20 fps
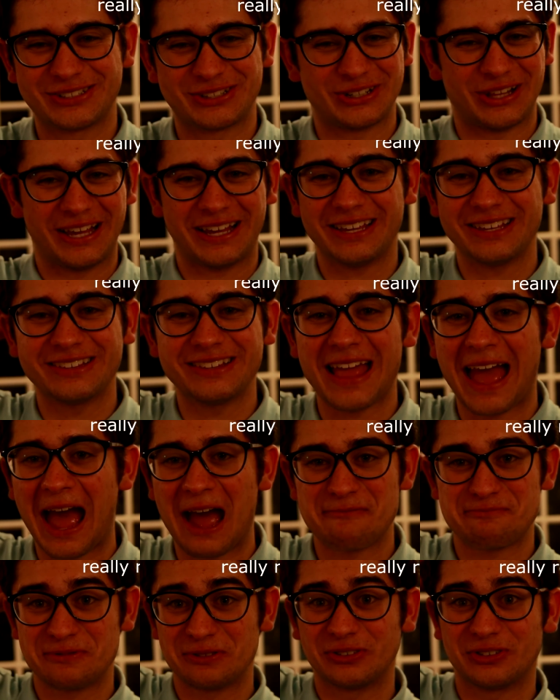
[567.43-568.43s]
like
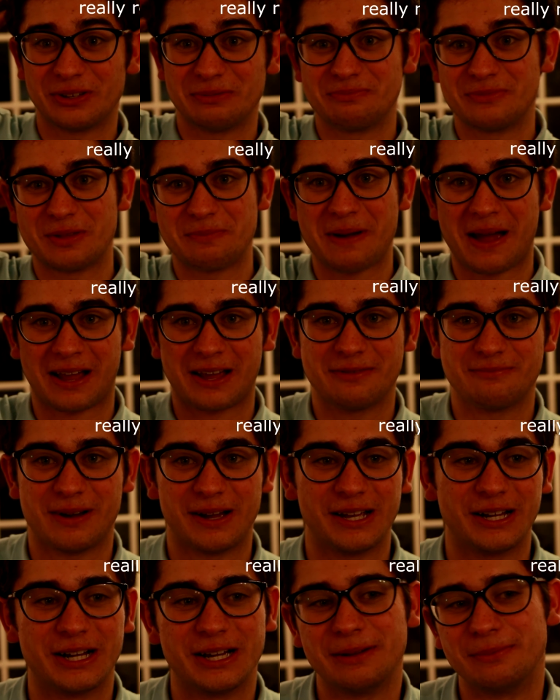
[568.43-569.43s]
happens in the back of
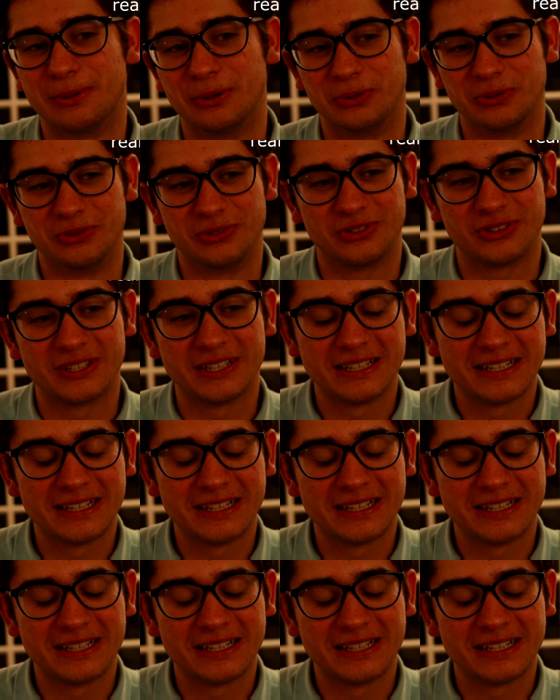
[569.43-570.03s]
my eyeballs,